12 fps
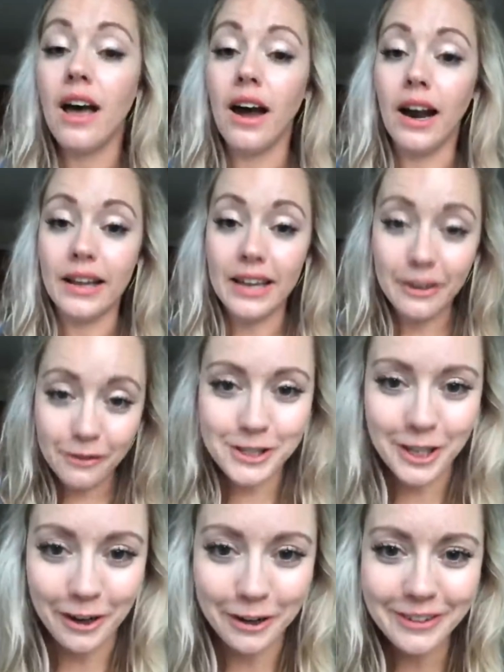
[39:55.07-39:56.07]
And if
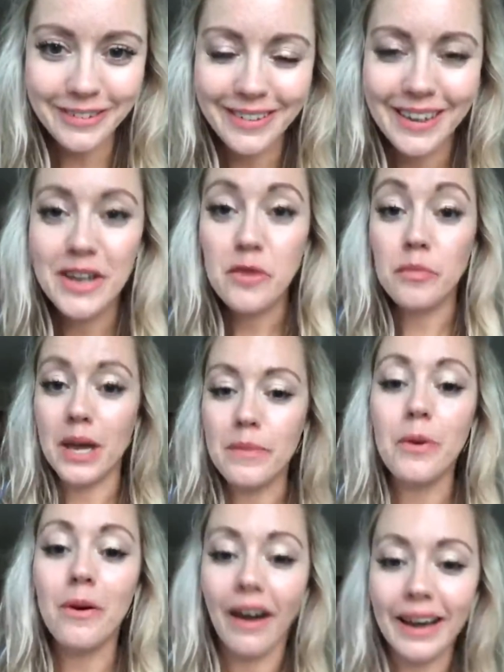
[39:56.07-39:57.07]
so,
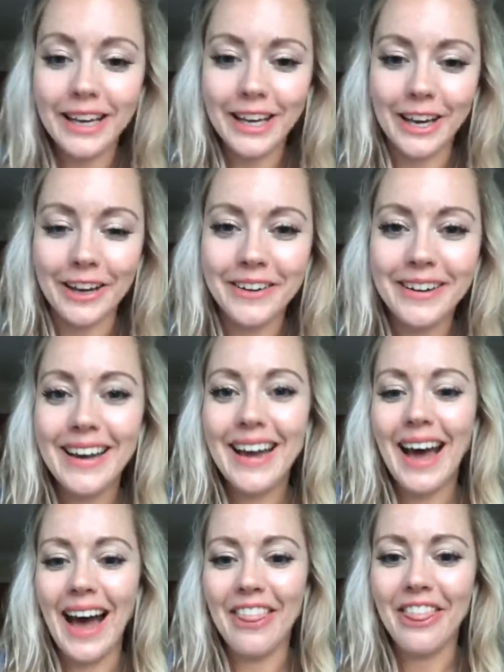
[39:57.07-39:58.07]
people like you,
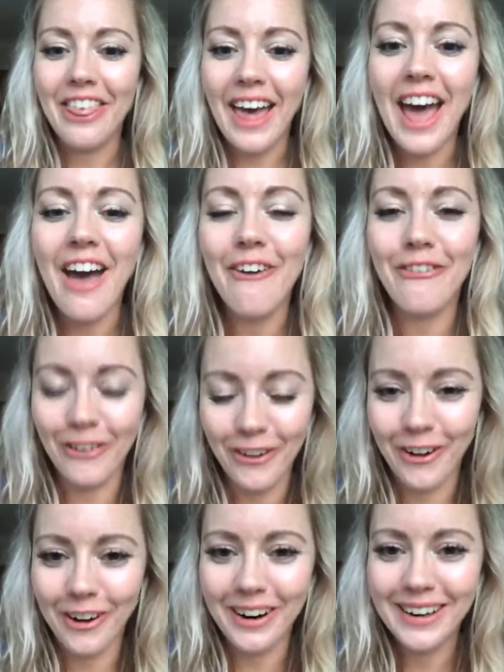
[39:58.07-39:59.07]
and
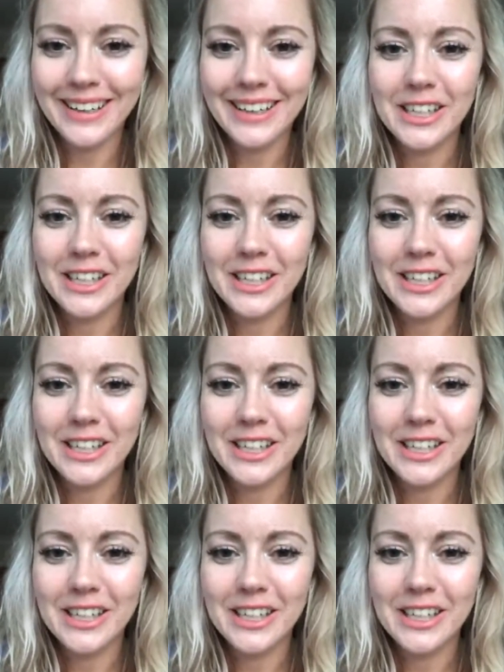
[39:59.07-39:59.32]
therefore